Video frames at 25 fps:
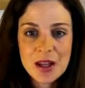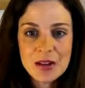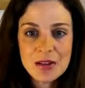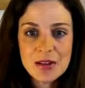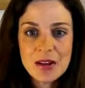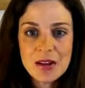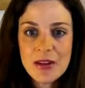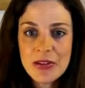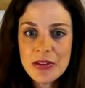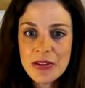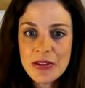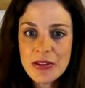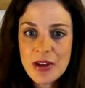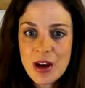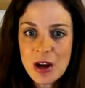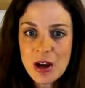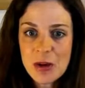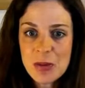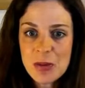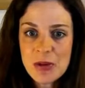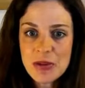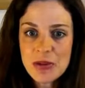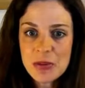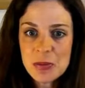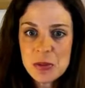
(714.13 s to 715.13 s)
Let's talk
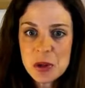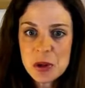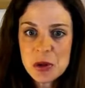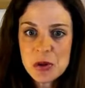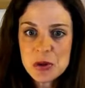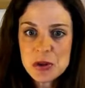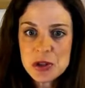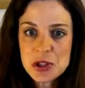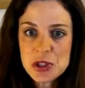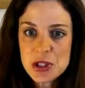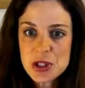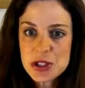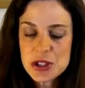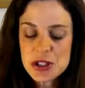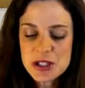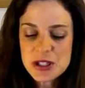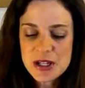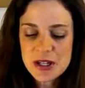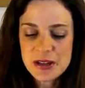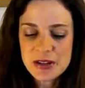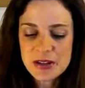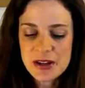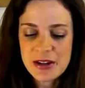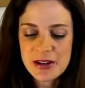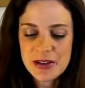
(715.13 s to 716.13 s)
about some negotiation
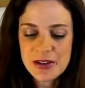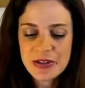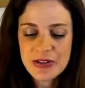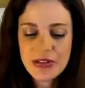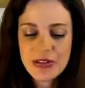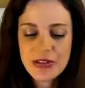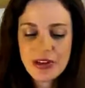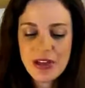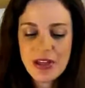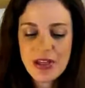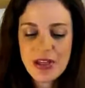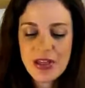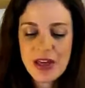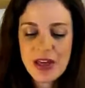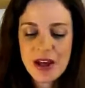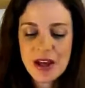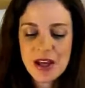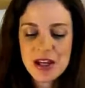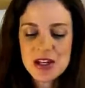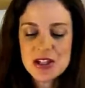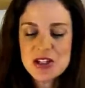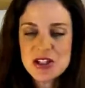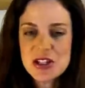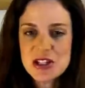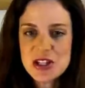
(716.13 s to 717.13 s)
techniques that
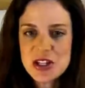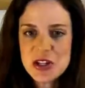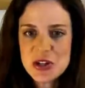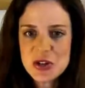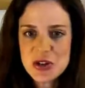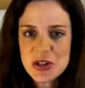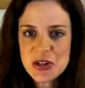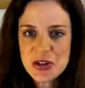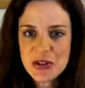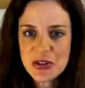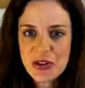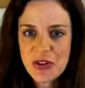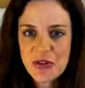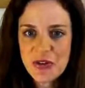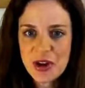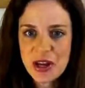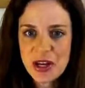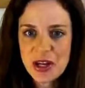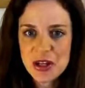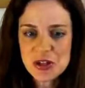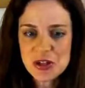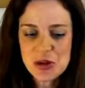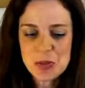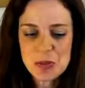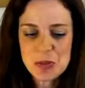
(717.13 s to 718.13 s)
can decrease the
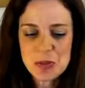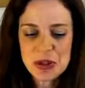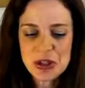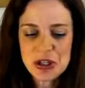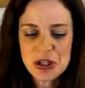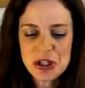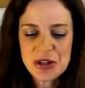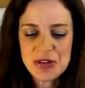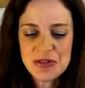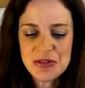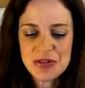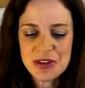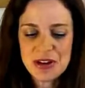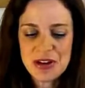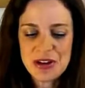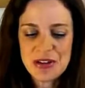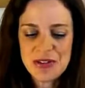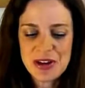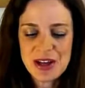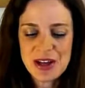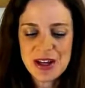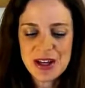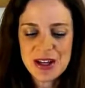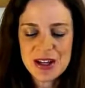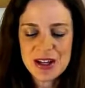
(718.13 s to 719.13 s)
financial burden of
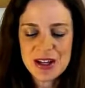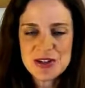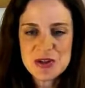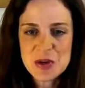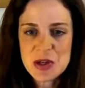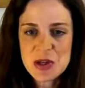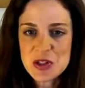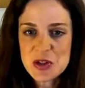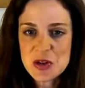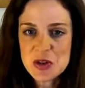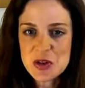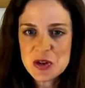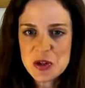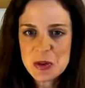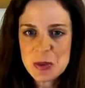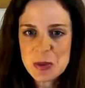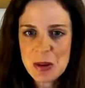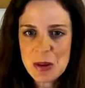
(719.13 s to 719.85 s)
leaving. So I told you